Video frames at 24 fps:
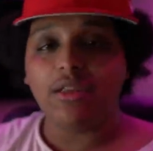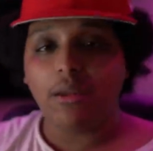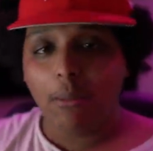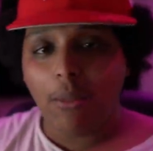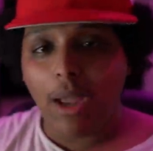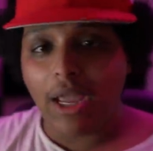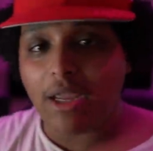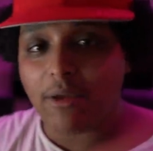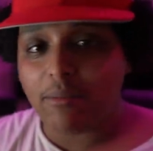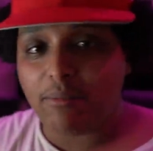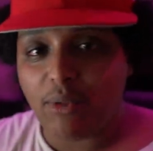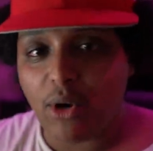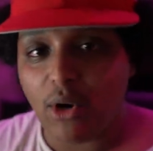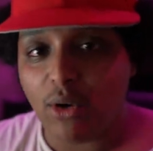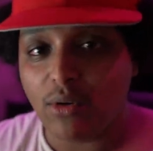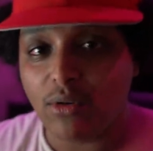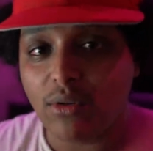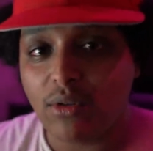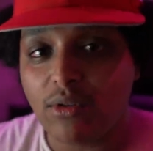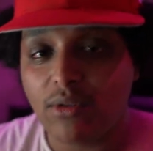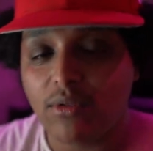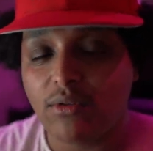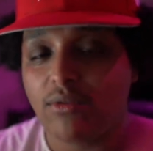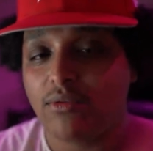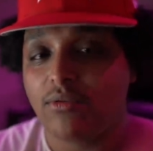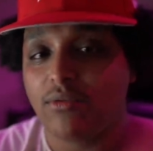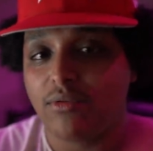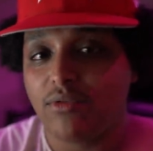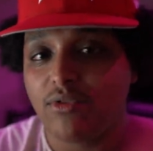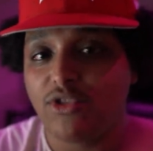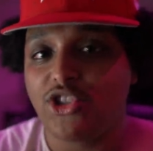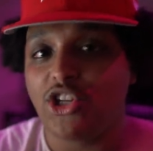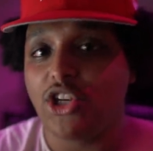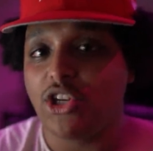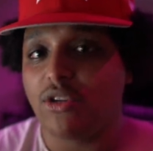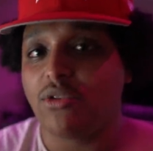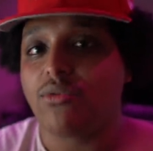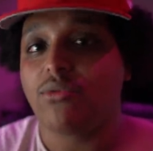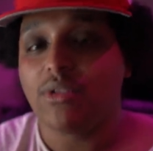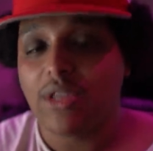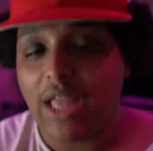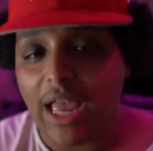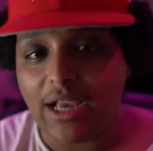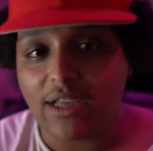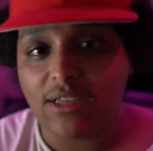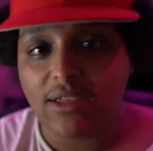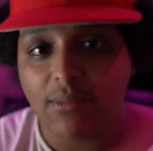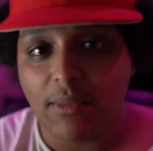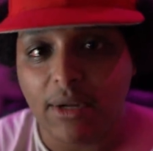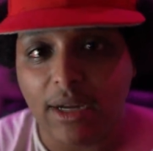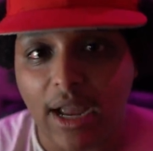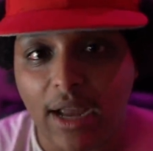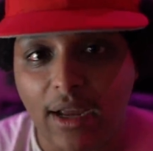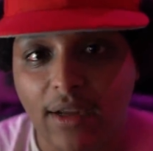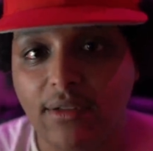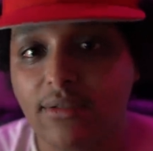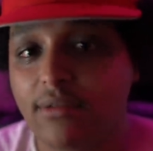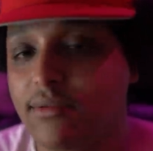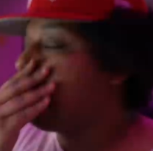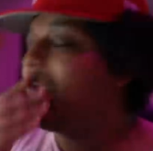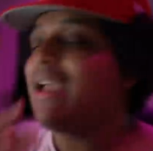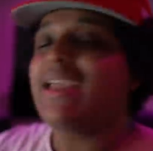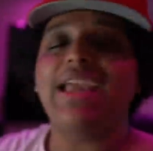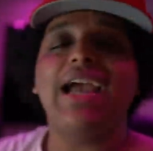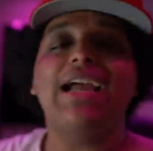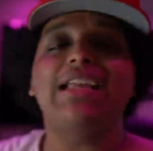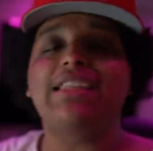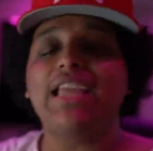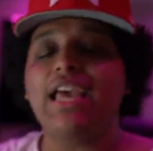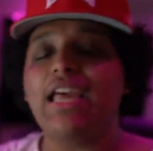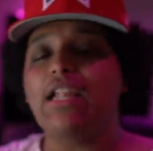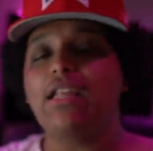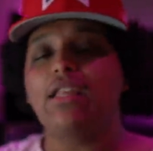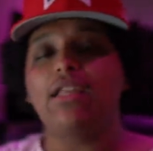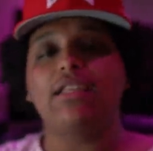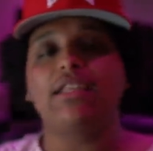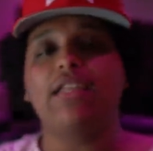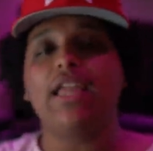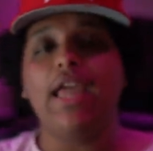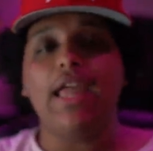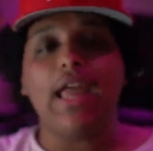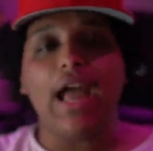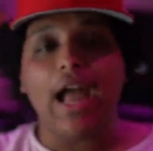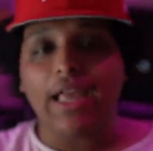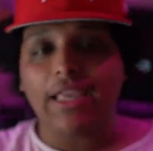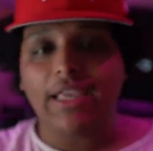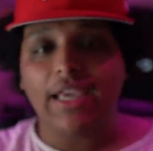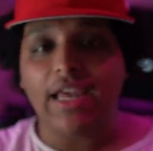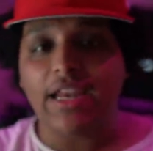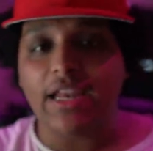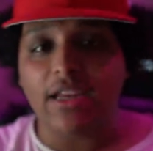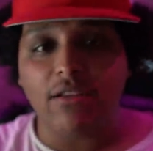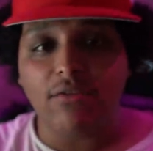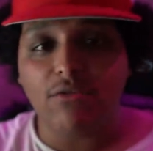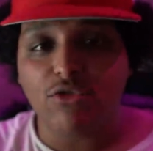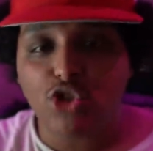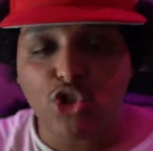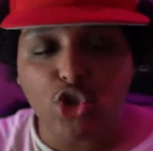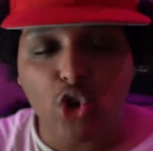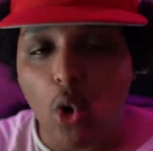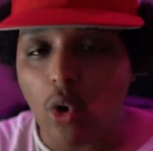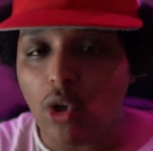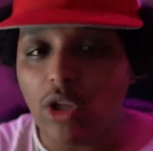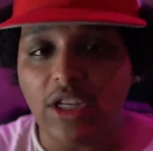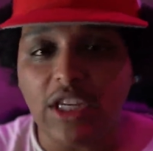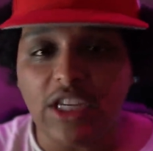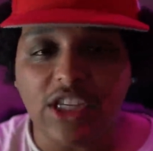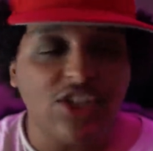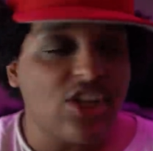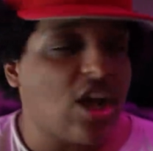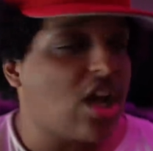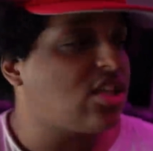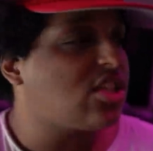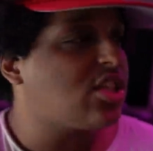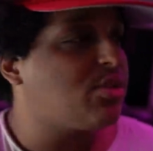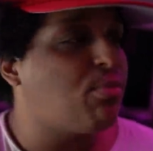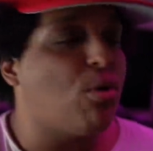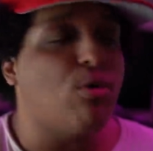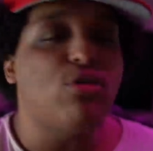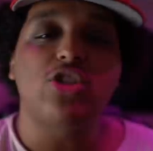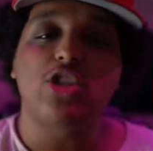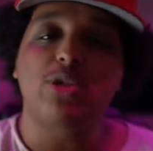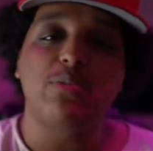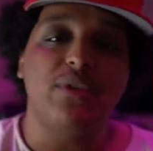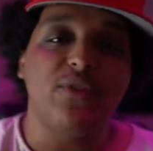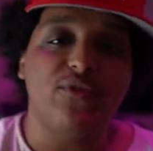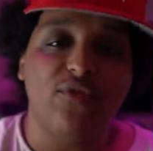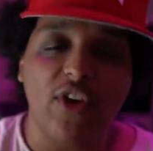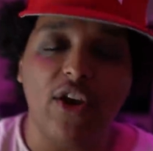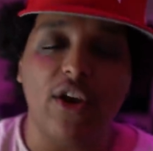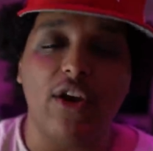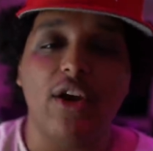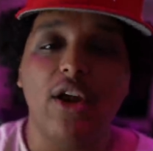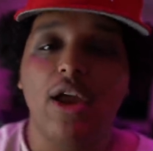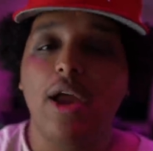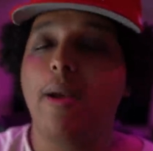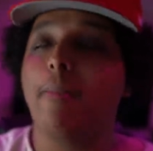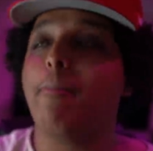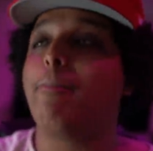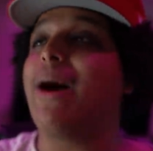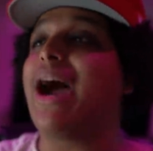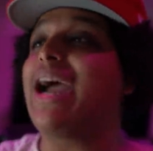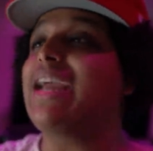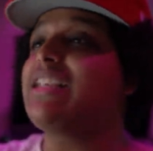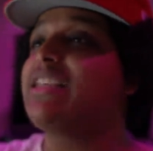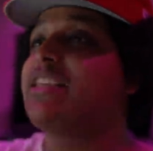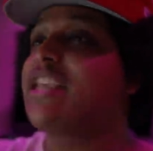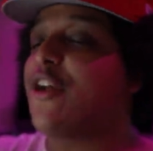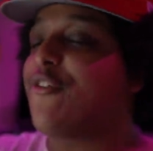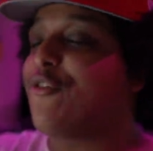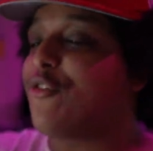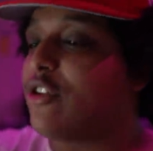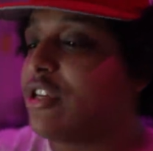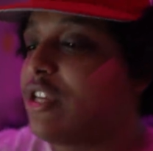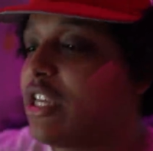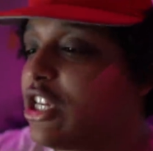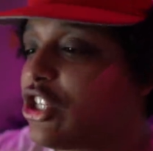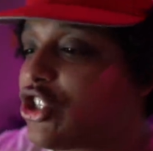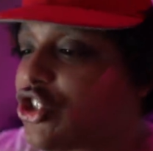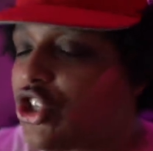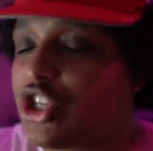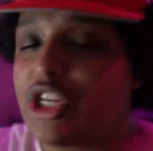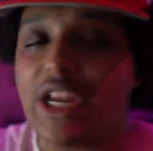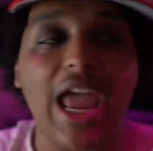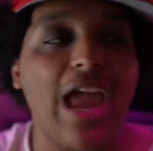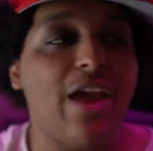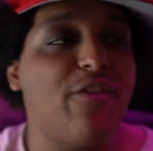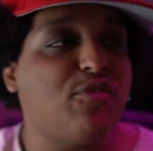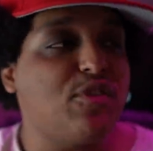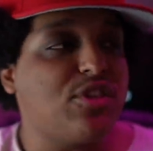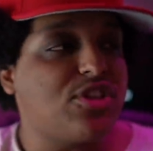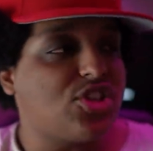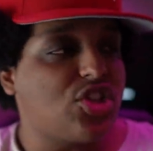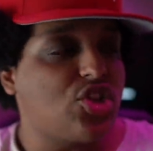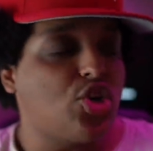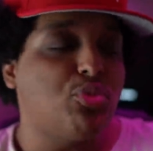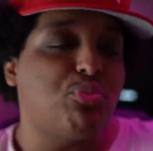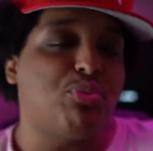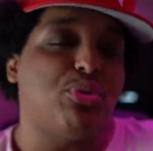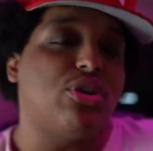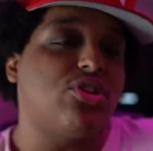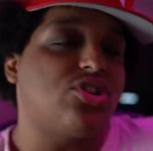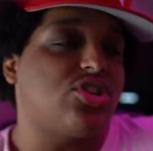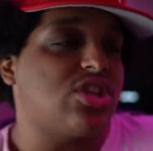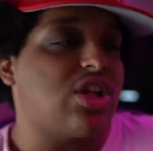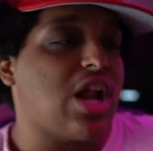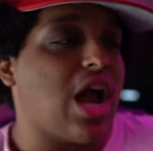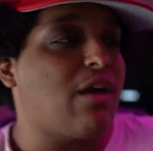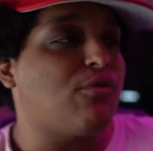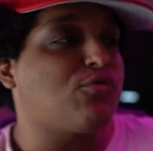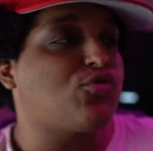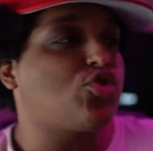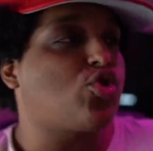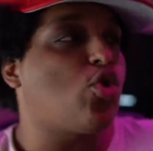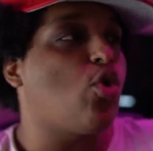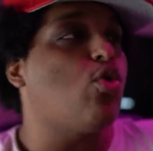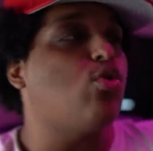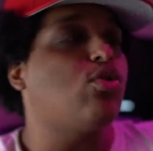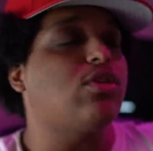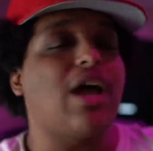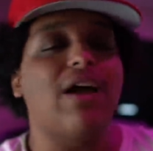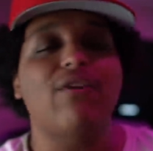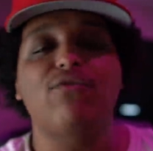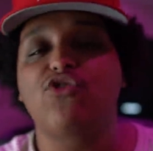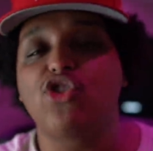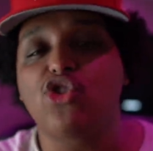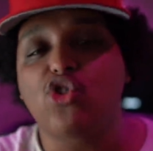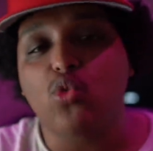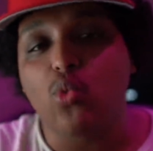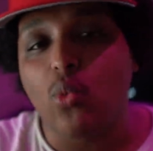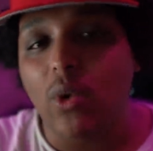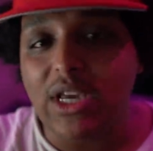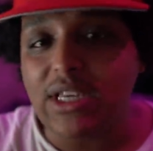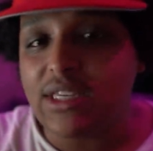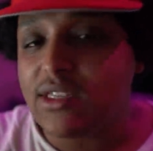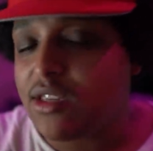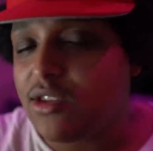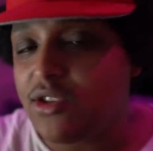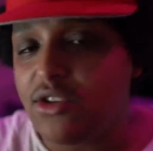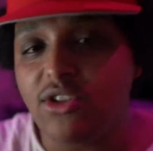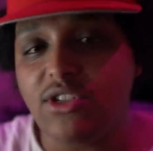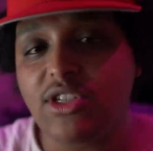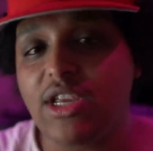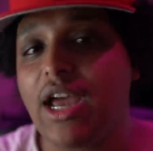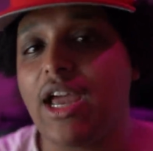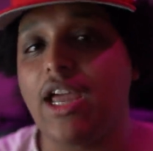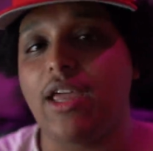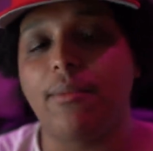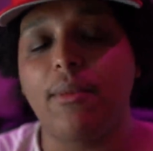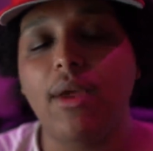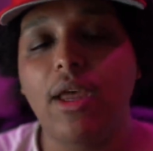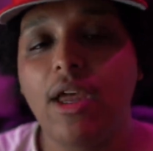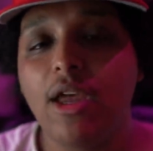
Mike, bro. Chill, relax, my guy. Mike, at the end of the day, I get it. Trolling is not supposed to be fair. By definition, every single person I've trolled, I've just wasted their time.